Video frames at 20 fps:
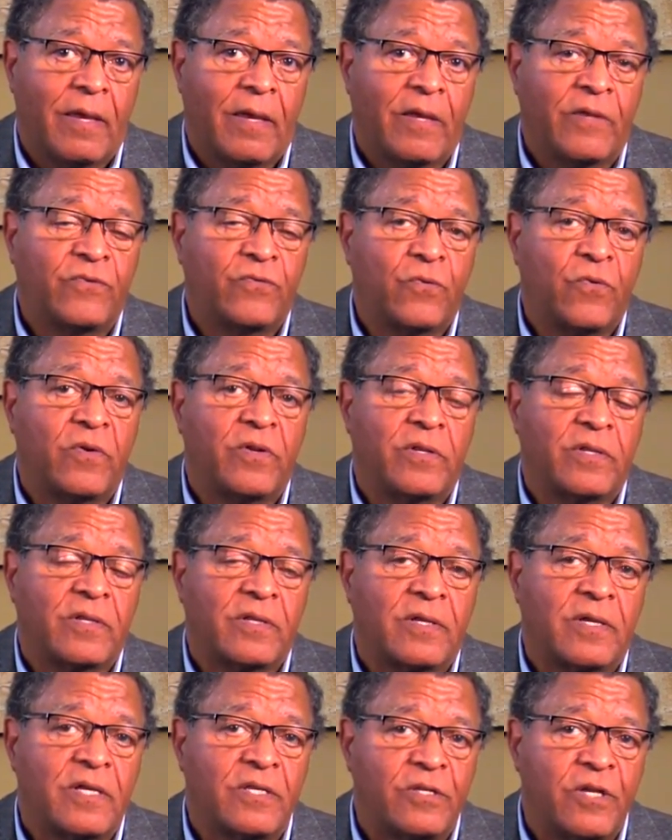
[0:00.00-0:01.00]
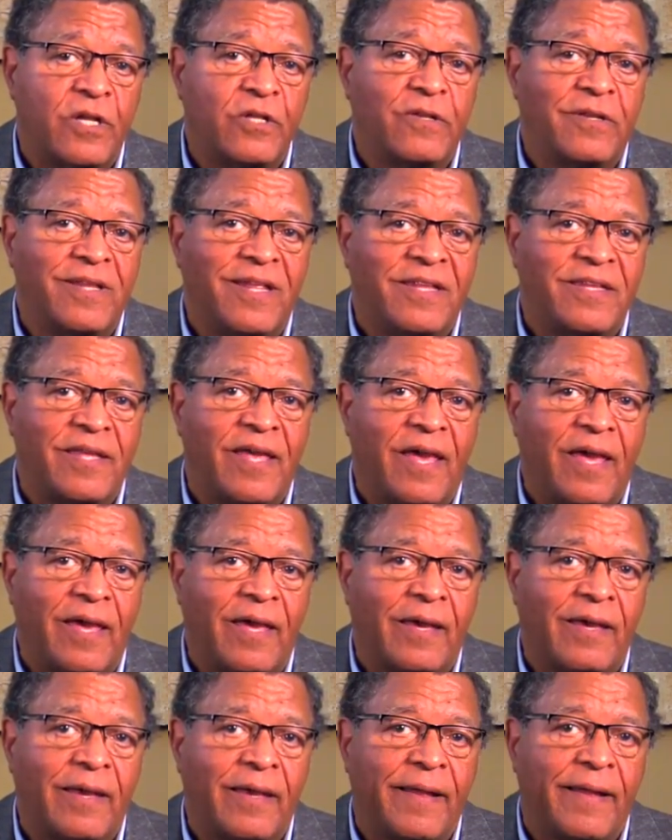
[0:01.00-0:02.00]
it's going to continue to
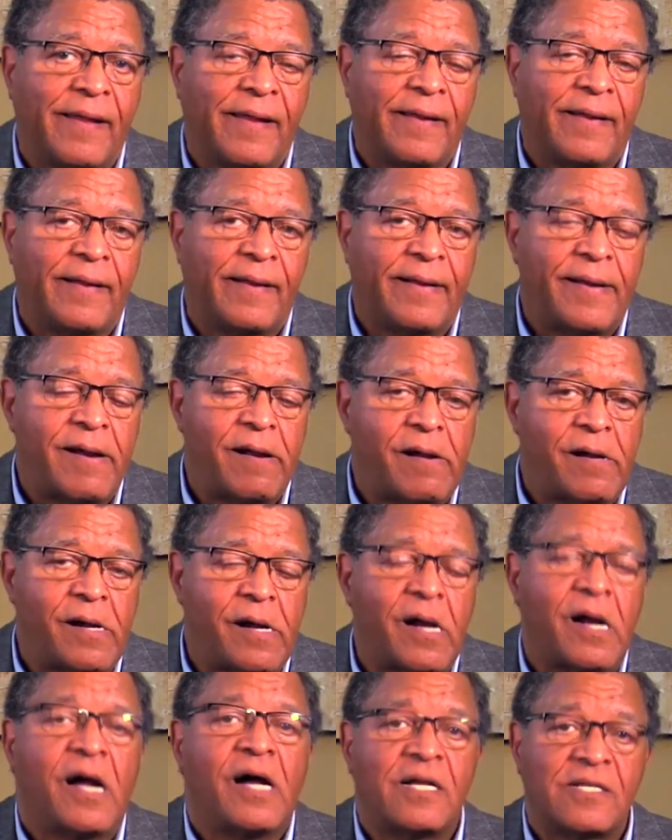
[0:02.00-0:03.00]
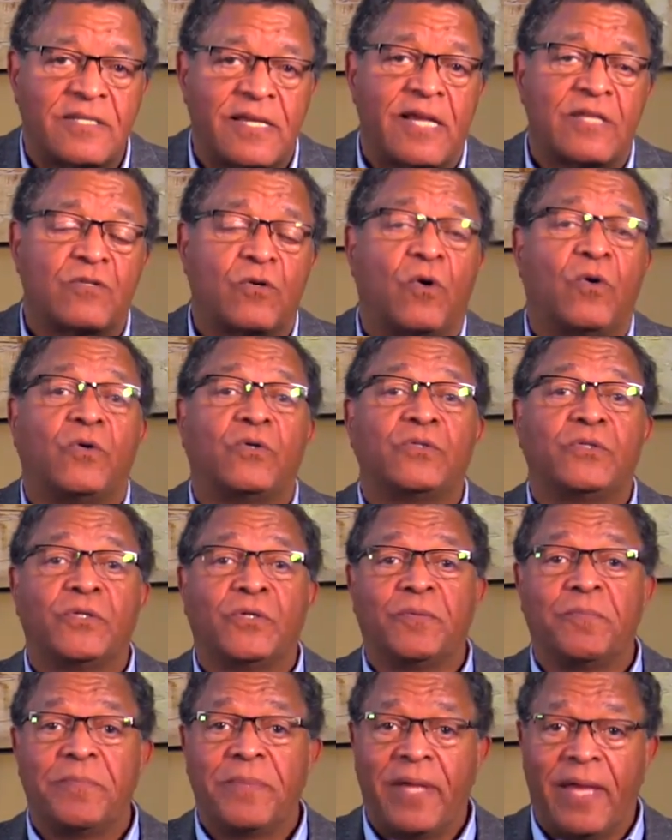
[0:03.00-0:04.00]
take uh, us as
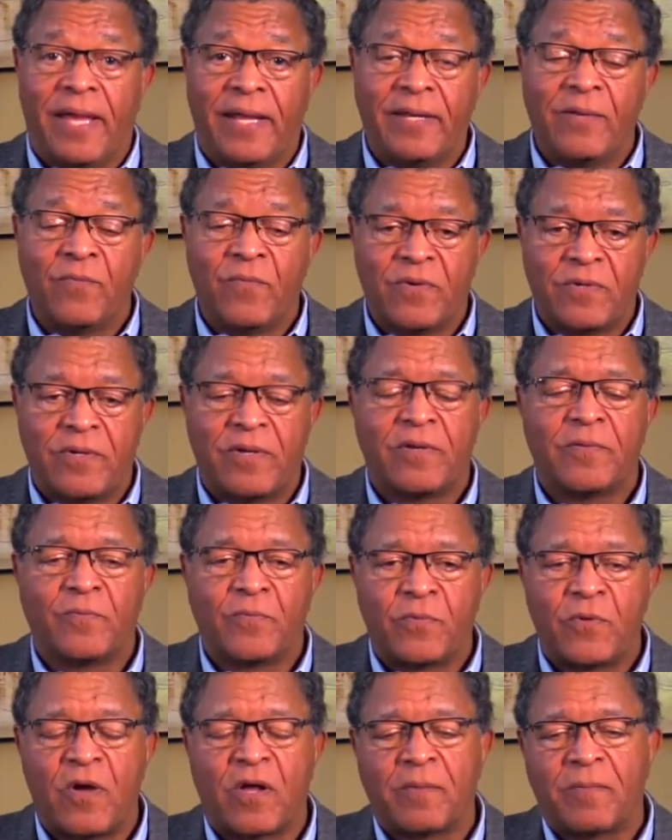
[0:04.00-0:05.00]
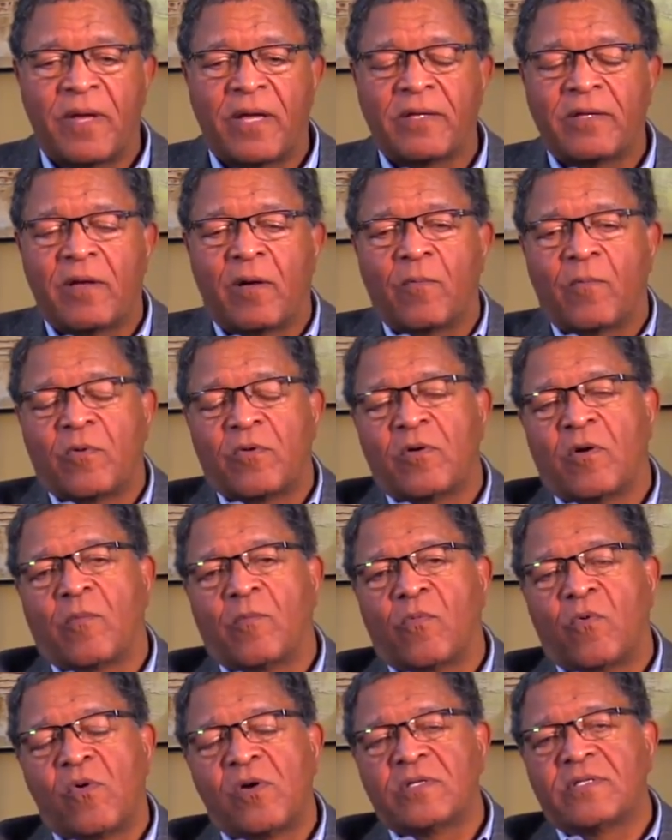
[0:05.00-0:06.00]
older men, and we're talking about young young
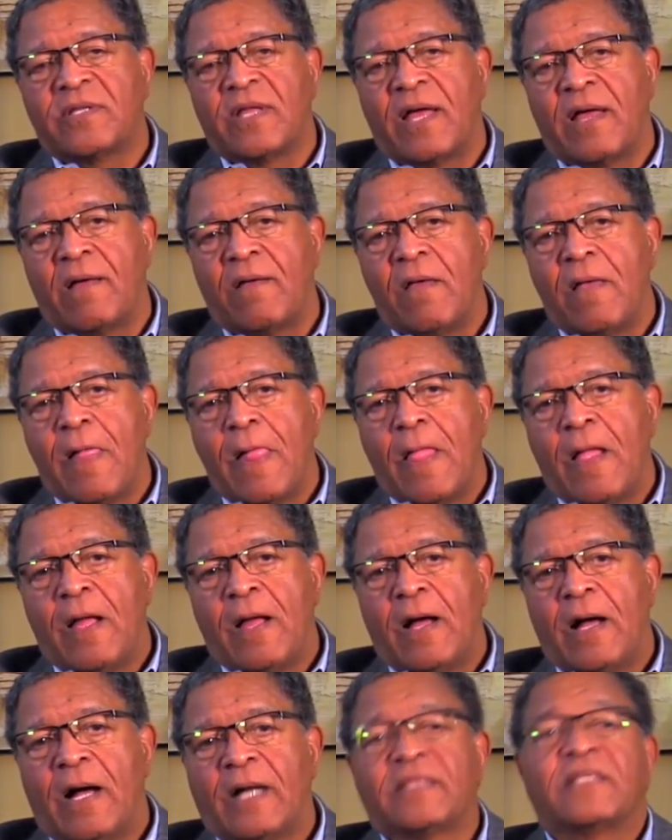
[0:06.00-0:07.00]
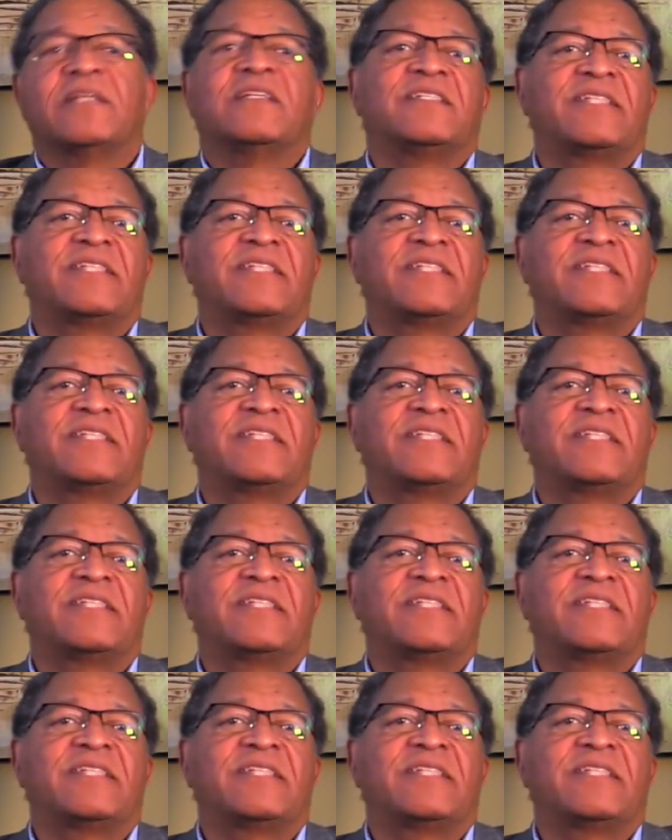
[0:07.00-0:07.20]
boys now, uh, to